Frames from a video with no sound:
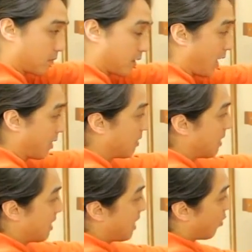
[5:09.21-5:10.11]
Okay?
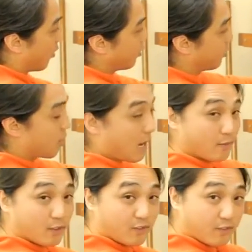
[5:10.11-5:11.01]
When you
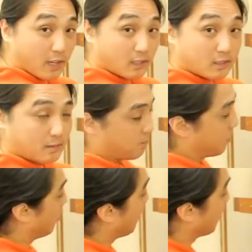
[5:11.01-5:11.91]
drive your fist,
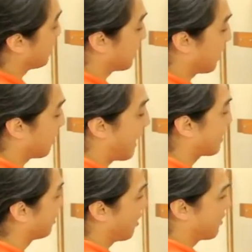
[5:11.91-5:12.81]
you want to just kind of
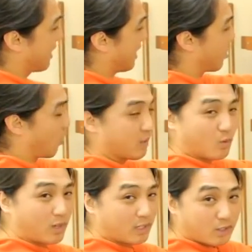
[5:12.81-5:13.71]
relax. You don't have to hit it
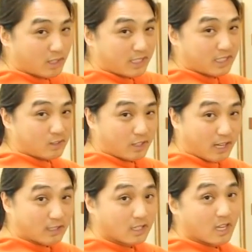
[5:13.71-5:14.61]
hard. We're not trying to kill our
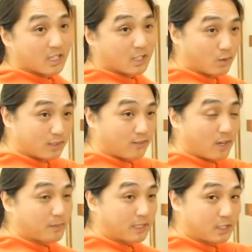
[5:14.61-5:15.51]
hands. You want to
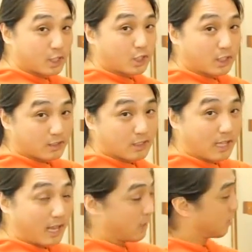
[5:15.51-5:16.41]
develop the conditioning to
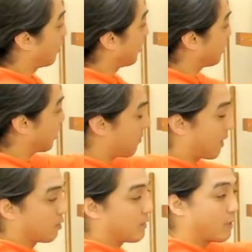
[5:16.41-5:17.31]
the hands. So as you get
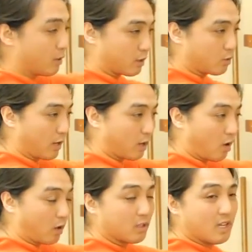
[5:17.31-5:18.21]
out, you then strike
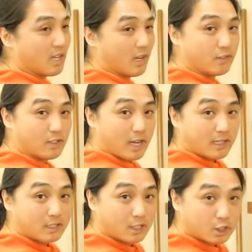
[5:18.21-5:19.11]
hard. If you're
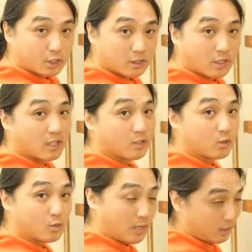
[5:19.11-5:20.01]
not conditioned,
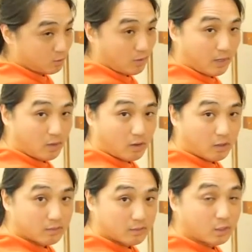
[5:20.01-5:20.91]
do not strike
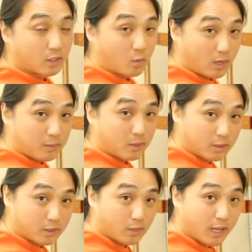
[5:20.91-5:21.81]
hard. You're going to wind up
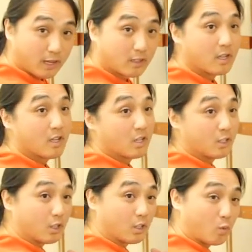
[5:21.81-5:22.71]
hurting your hand.
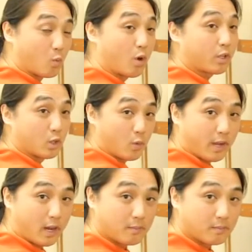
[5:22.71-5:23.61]
You're going to work your
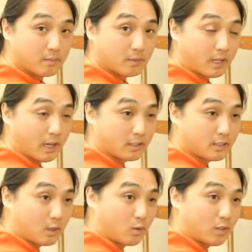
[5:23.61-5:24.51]
way up. Okay?
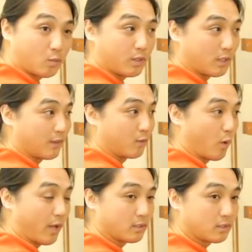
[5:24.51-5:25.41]
It's like when you lift
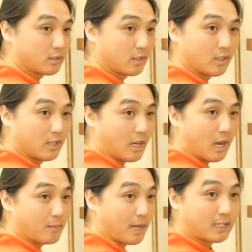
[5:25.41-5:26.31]
weights.
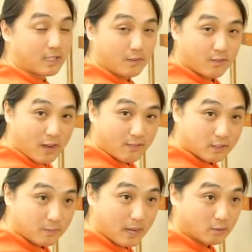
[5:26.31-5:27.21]
I'm not going to give you
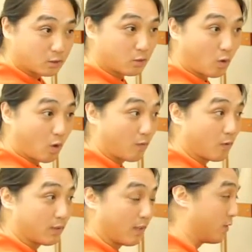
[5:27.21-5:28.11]
500 pounds to start off
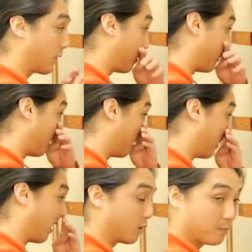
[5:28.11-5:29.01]
with if you can only do
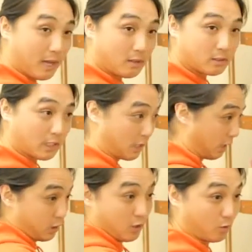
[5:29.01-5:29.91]
100 pounds. And say,
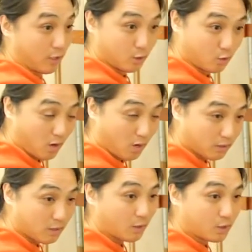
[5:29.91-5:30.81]
listen, it'll get you
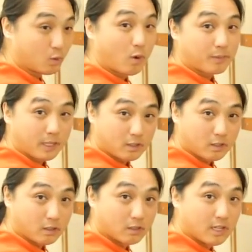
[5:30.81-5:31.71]
stronger. No, you're going to wind up getting
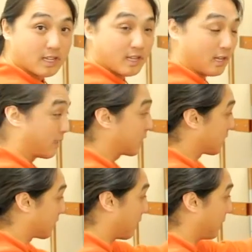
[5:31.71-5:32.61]
hurt. And not
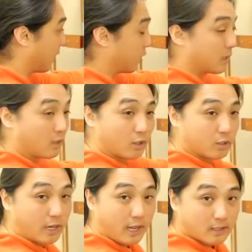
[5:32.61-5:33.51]
to say hit. You can
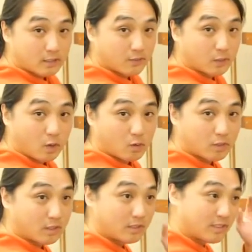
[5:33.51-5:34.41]
hurt your hands if you
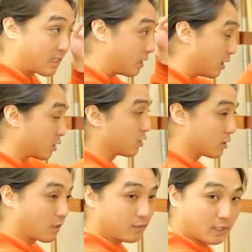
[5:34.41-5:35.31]
don't condition
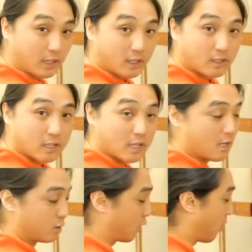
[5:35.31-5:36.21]
yourself to hit.
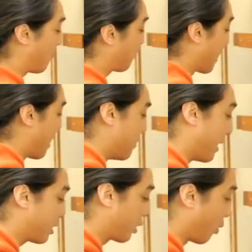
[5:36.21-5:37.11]
So
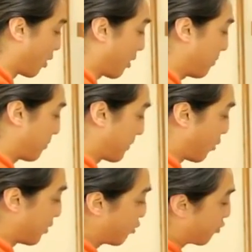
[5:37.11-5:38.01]
make sure
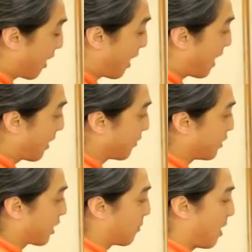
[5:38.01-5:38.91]
that when you drive,
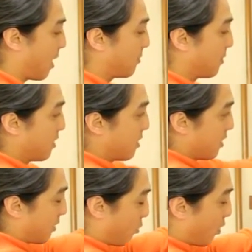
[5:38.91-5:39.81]
when you come up,
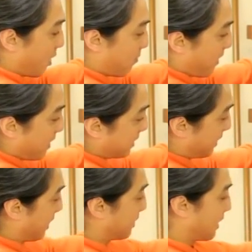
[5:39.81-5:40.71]
one of the best
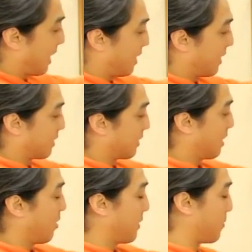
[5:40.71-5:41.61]
things I like to
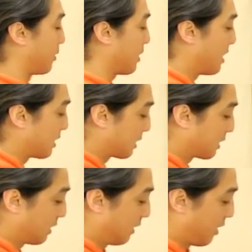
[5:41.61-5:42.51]
tell people is
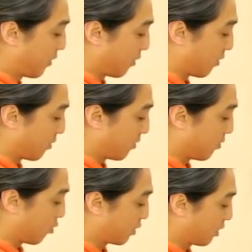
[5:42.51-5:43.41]
slither
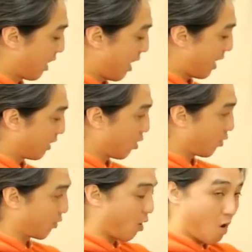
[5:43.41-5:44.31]
or slide
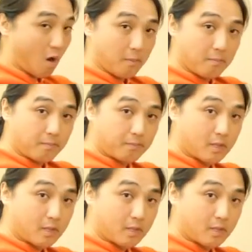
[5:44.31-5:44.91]
along the arm.